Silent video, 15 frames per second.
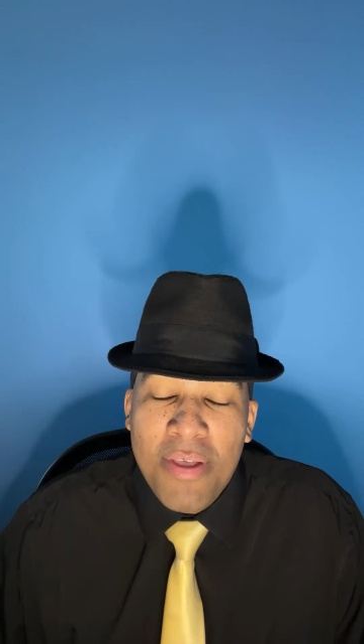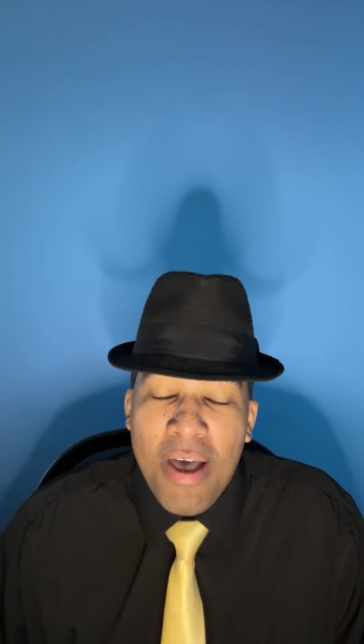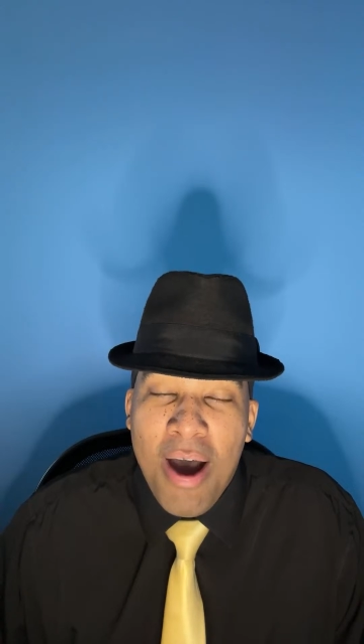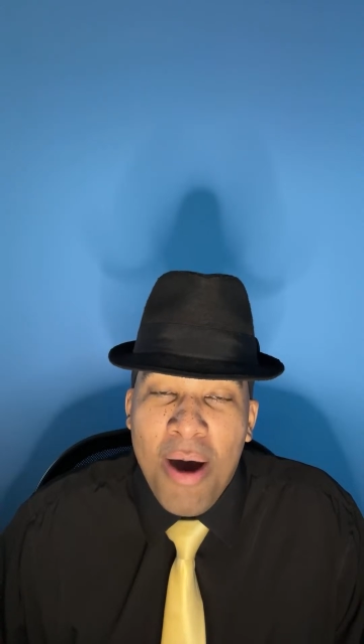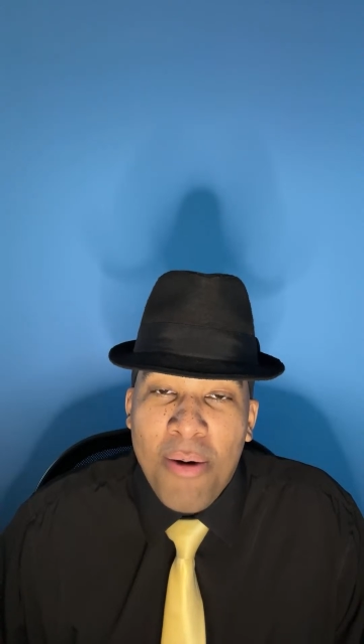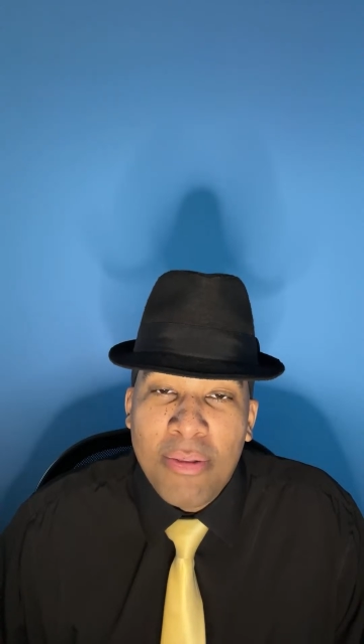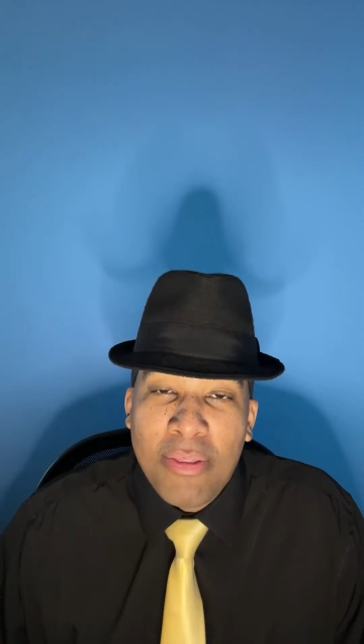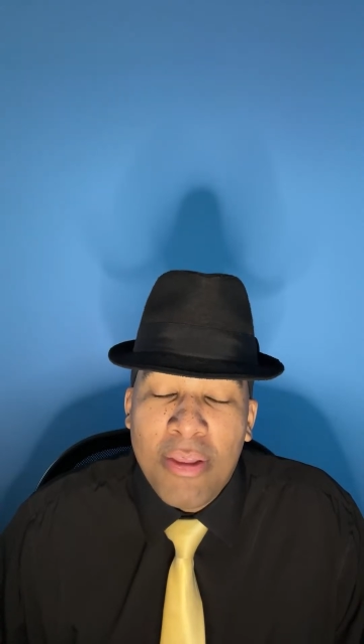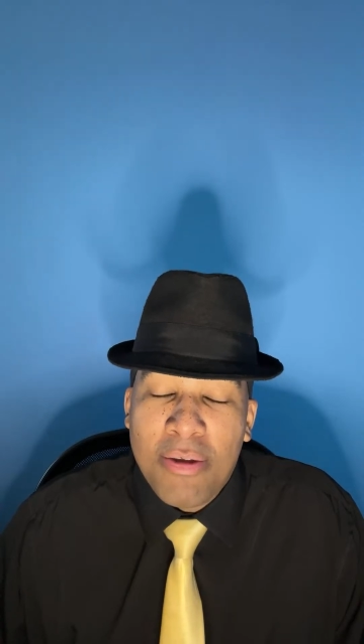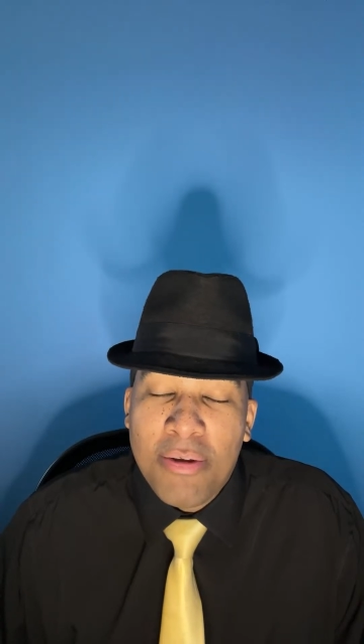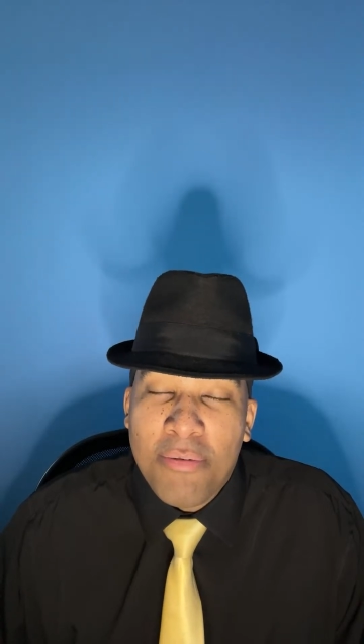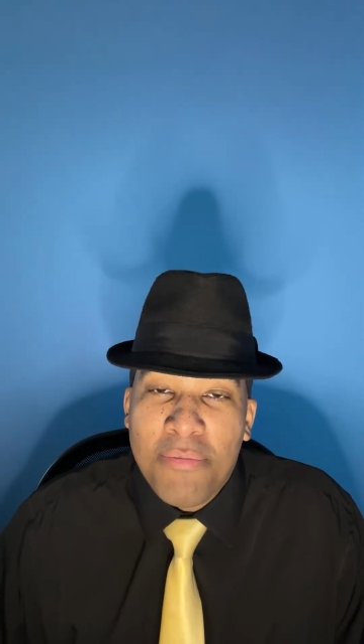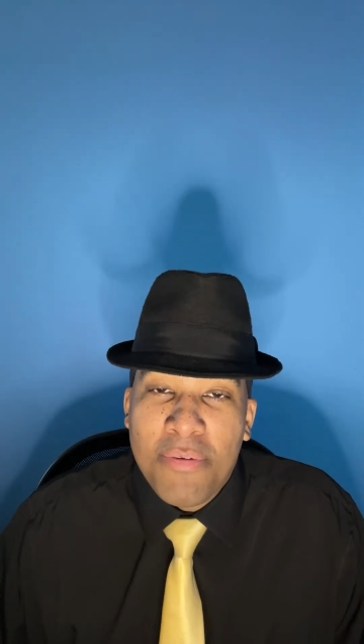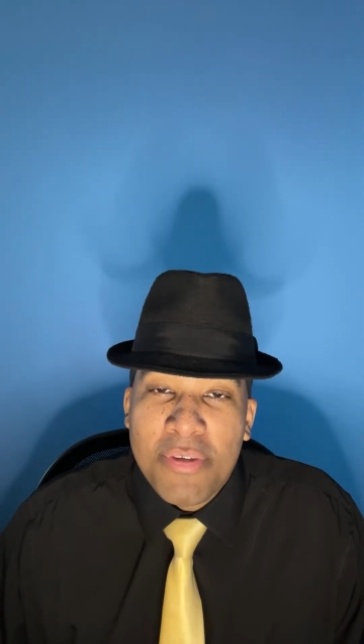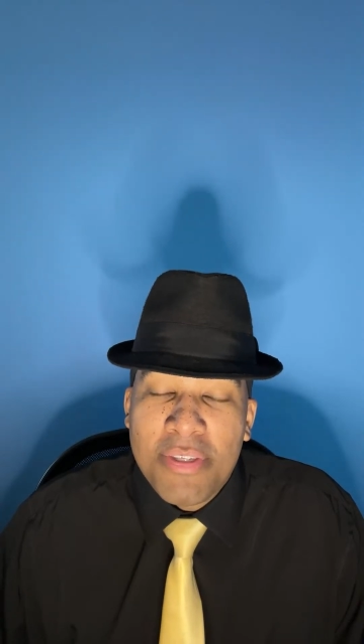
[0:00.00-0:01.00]
I would love to
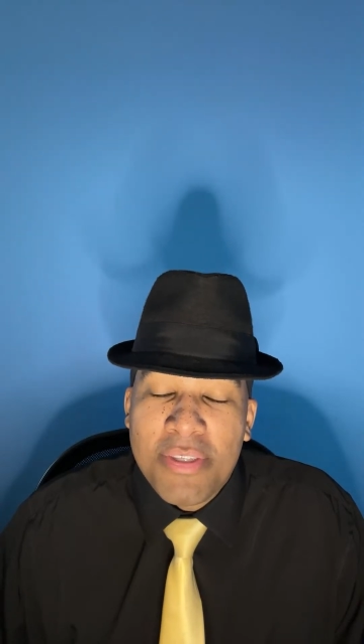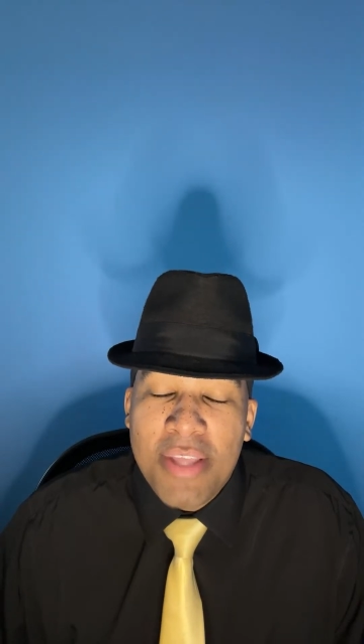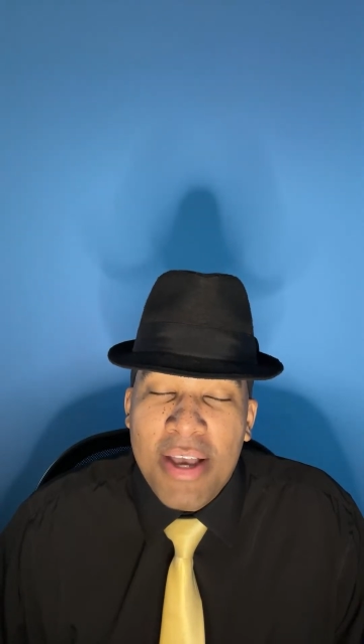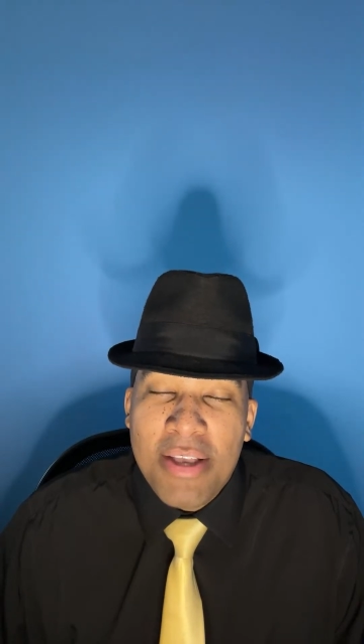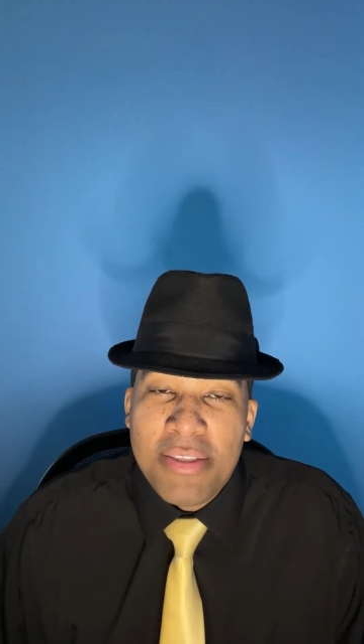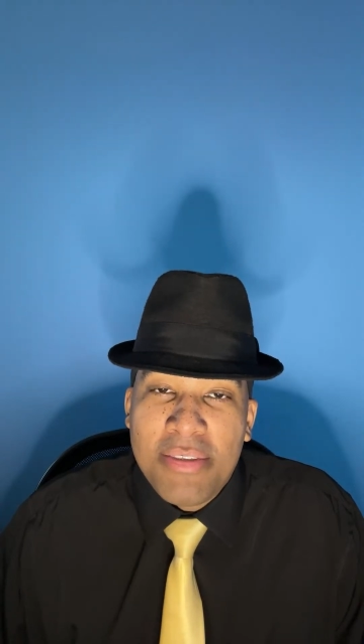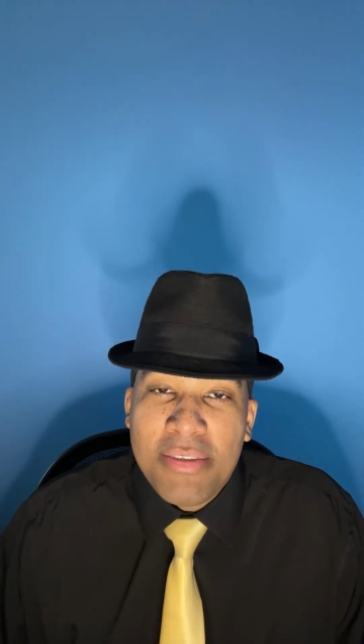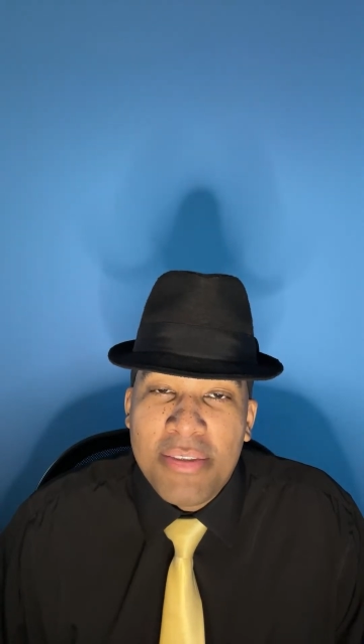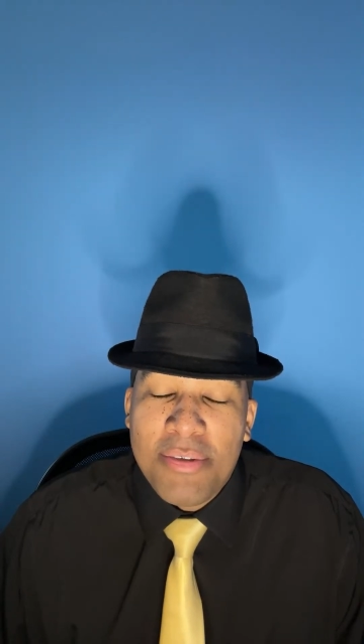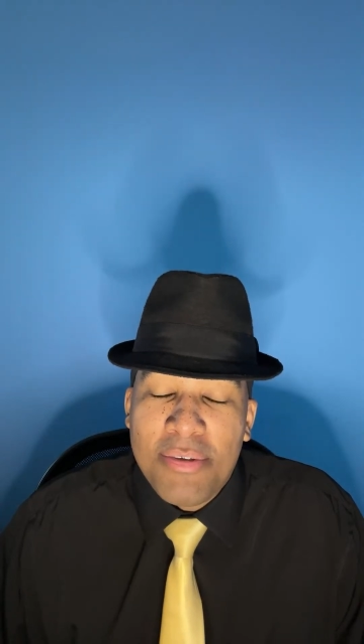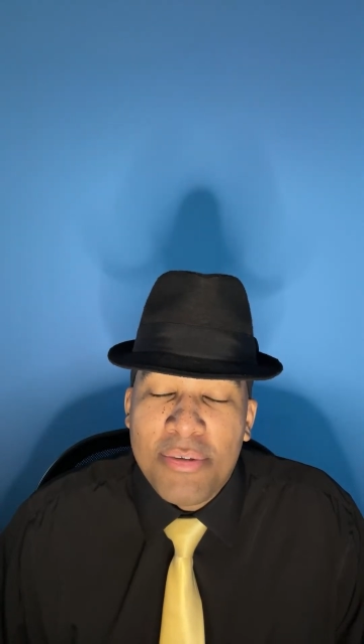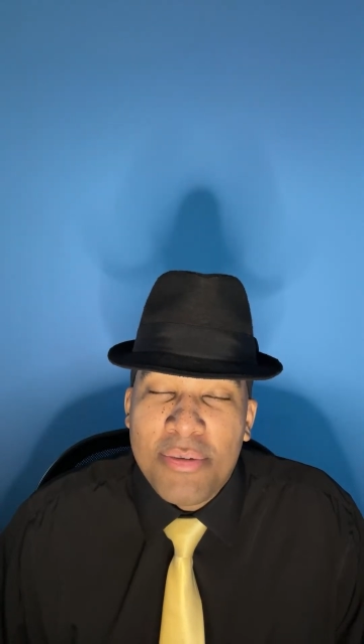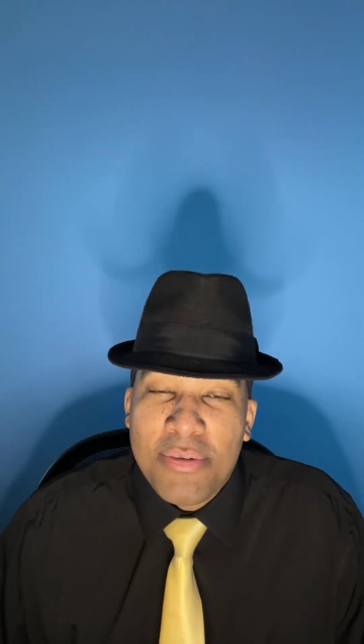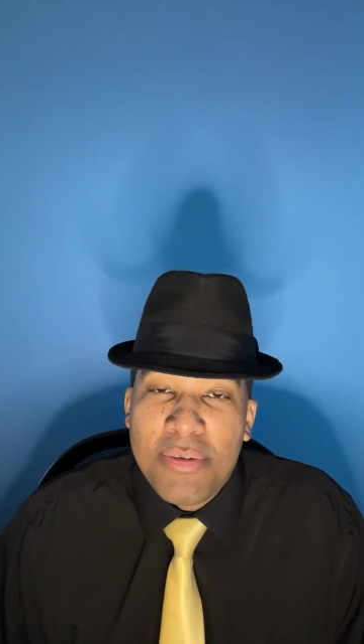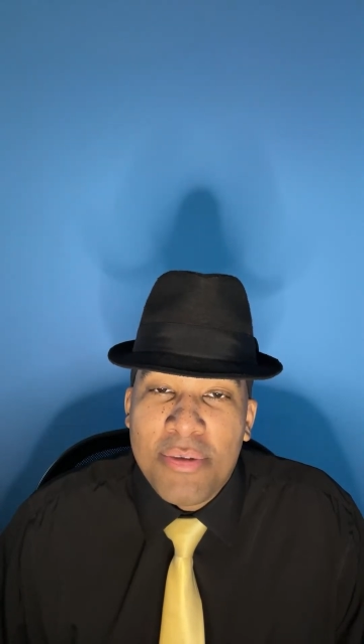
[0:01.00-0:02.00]
visit
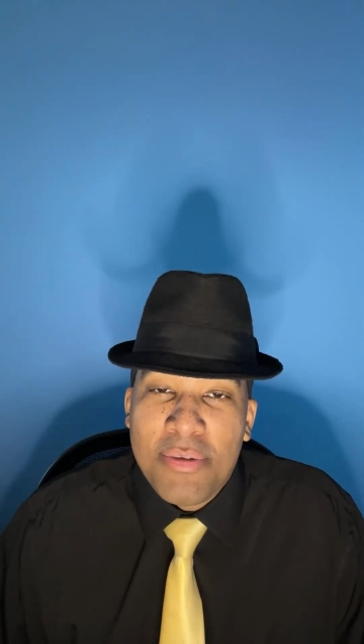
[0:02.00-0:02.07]
those